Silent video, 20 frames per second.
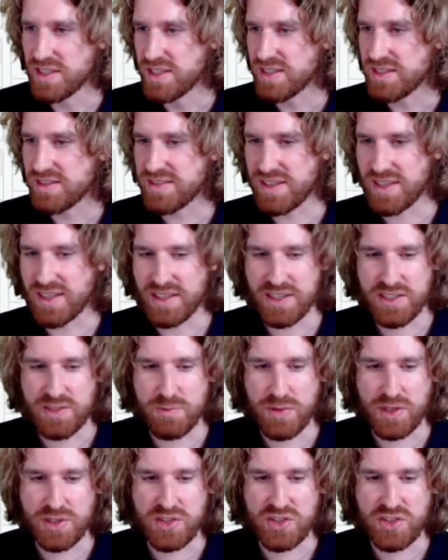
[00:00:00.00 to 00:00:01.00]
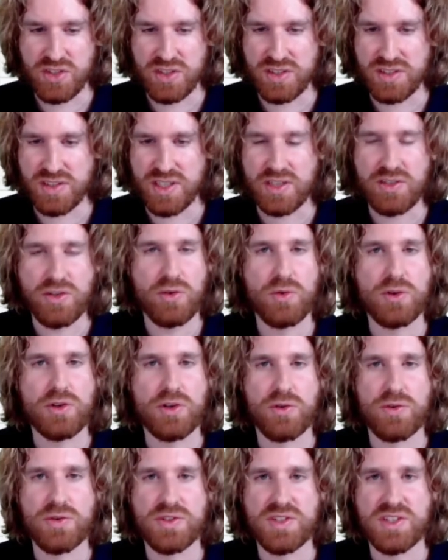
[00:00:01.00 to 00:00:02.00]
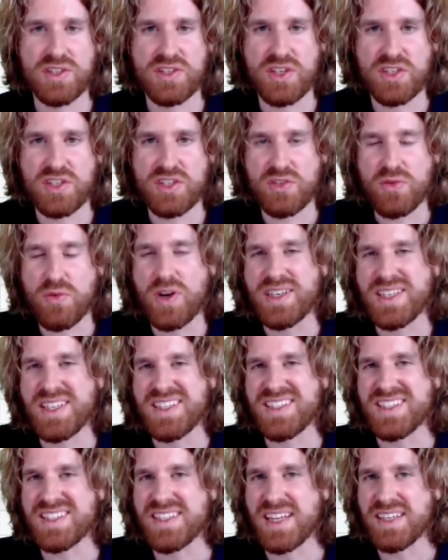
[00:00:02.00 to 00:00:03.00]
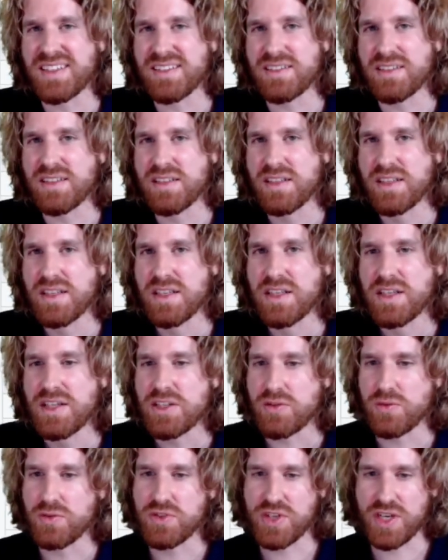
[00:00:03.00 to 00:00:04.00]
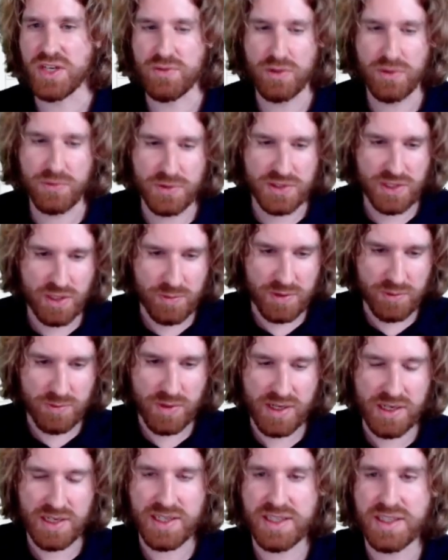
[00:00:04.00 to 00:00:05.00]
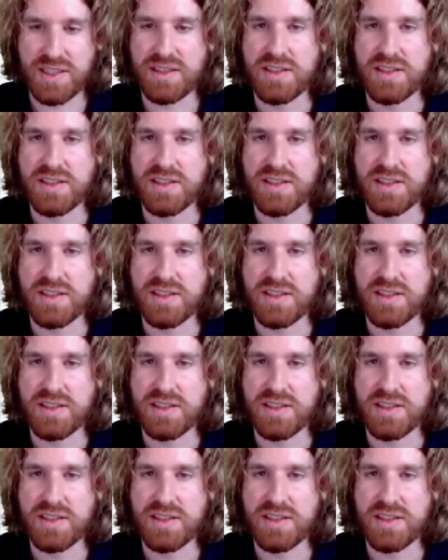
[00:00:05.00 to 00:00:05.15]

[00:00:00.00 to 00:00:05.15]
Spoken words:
tell us much. Their co-occurrence are just quite incidental. So in general, for topic modeling,